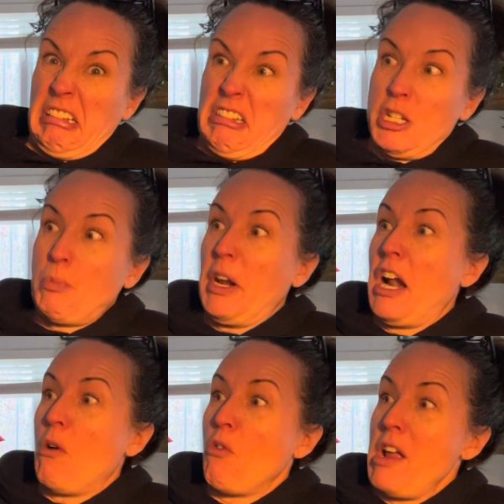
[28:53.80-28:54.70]
Just put it
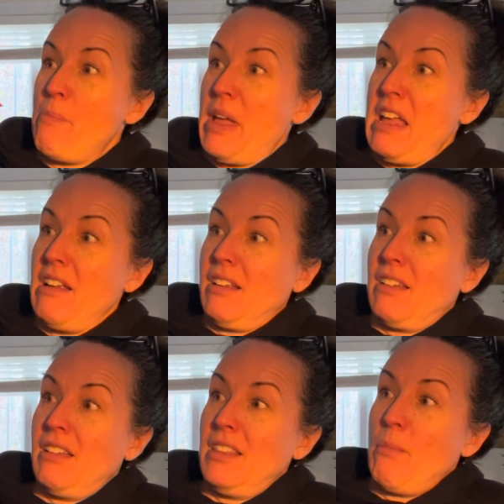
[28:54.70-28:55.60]
on repeat
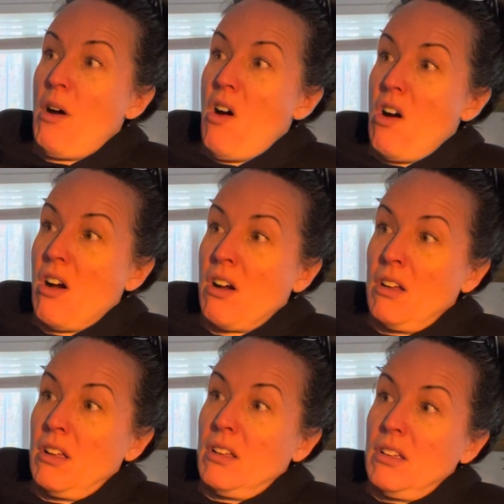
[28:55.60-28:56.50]
in the bar.
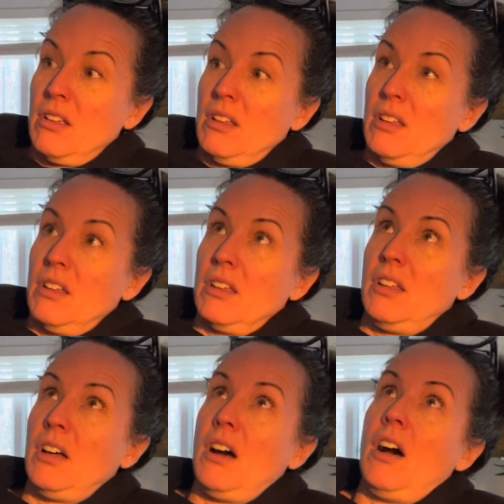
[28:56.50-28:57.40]

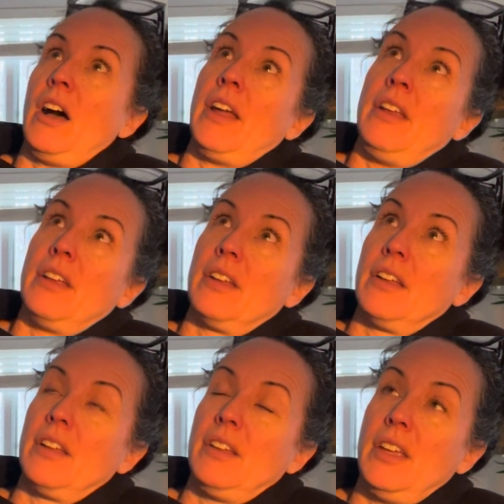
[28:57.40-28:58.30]
God.
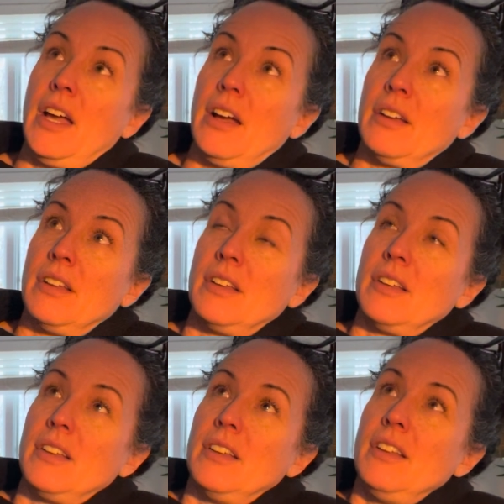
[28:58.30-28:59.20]
Yeah.
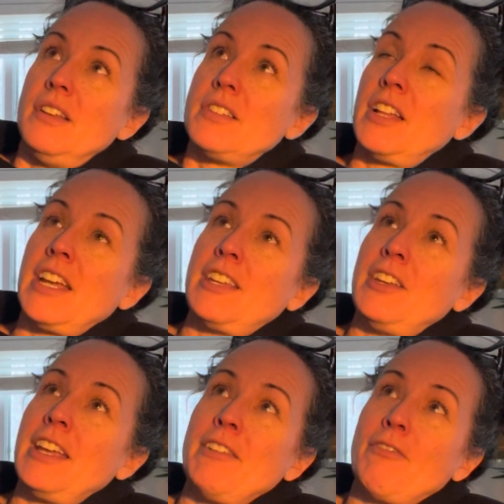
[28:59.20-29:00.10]
So like you
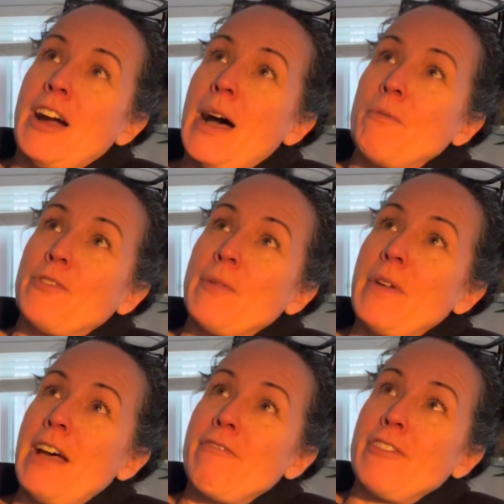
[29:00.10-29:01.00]
get robbed from
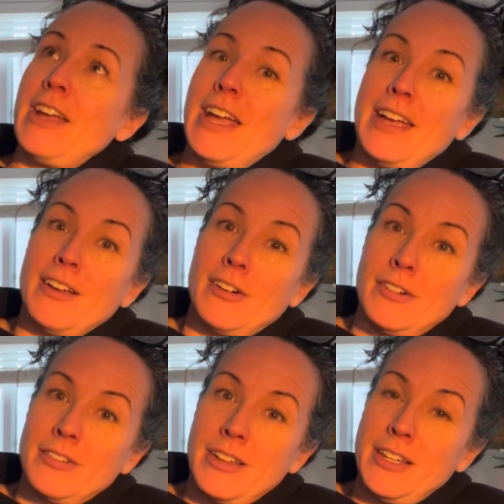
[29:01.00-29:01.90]
every
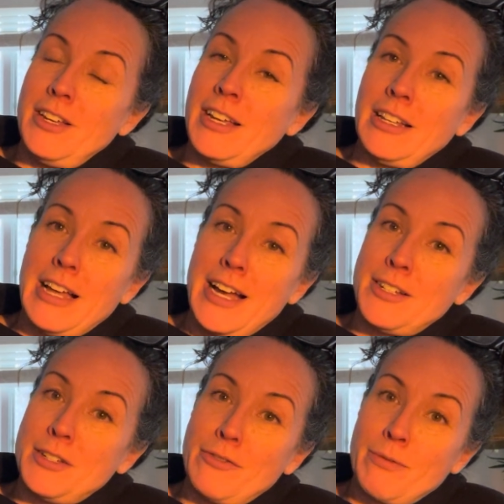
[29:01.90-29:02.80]
angle and you get lied
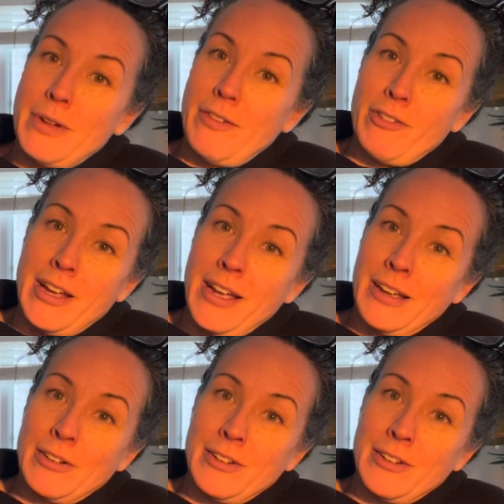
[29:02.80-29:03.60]
to from every angle.